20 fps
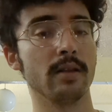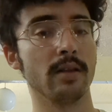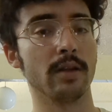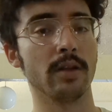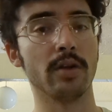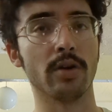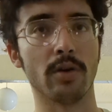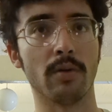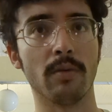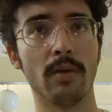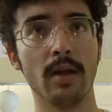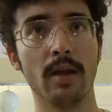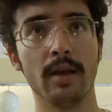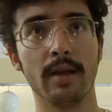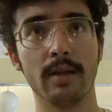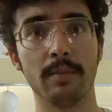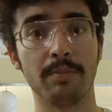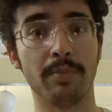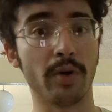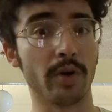you know,
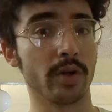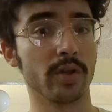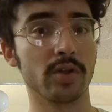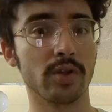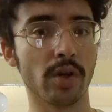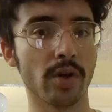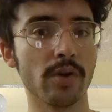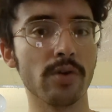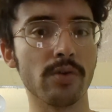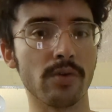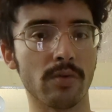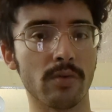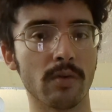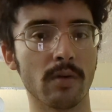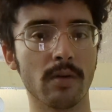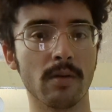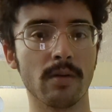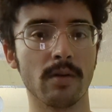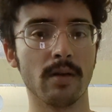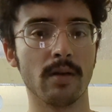book two,
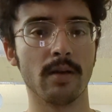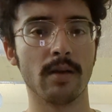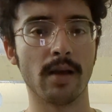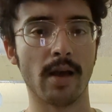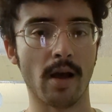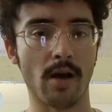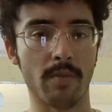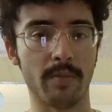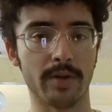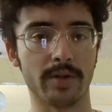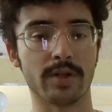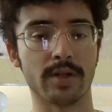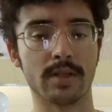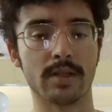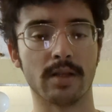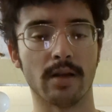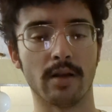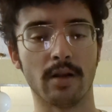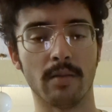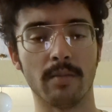how much is
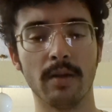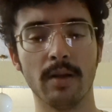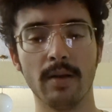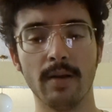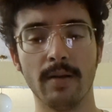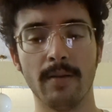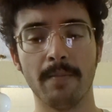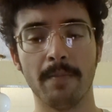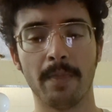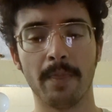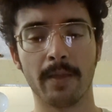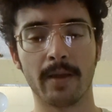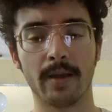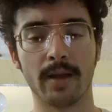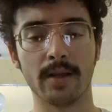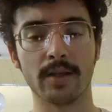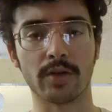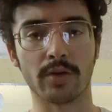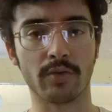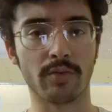set up.
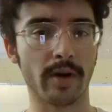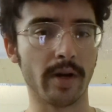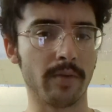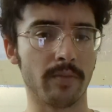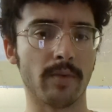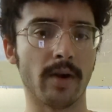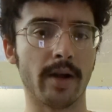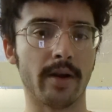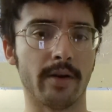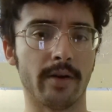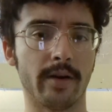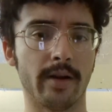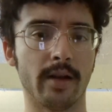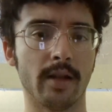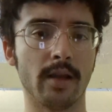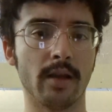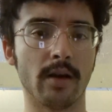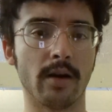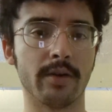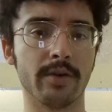He's a great writer, and
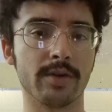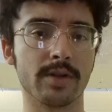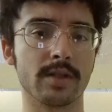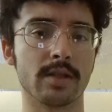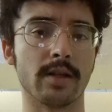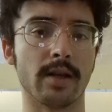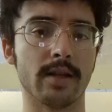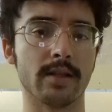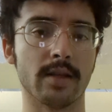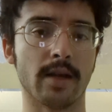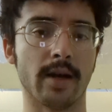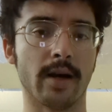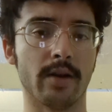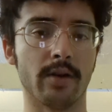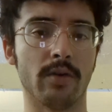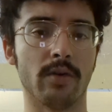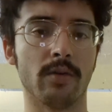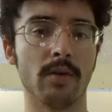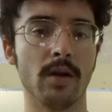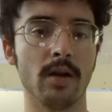he understands how
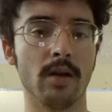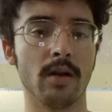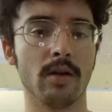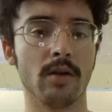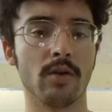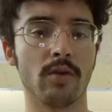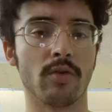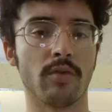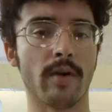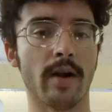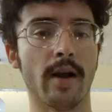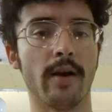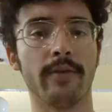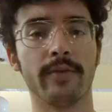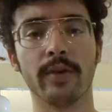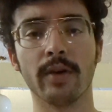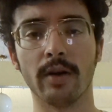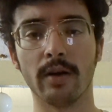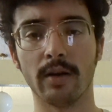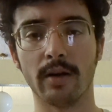to
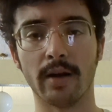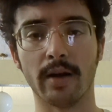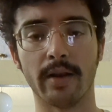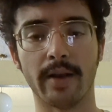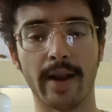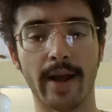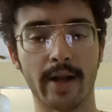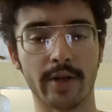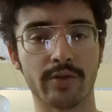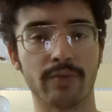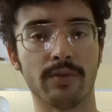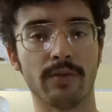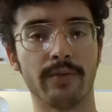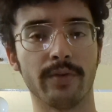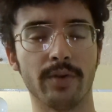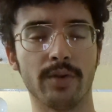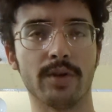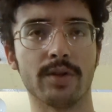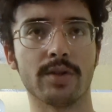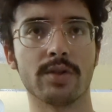craft a natural
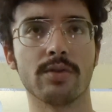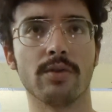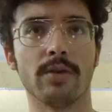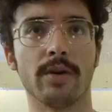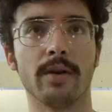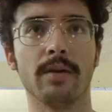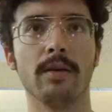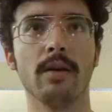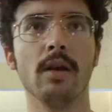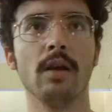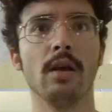feeling story.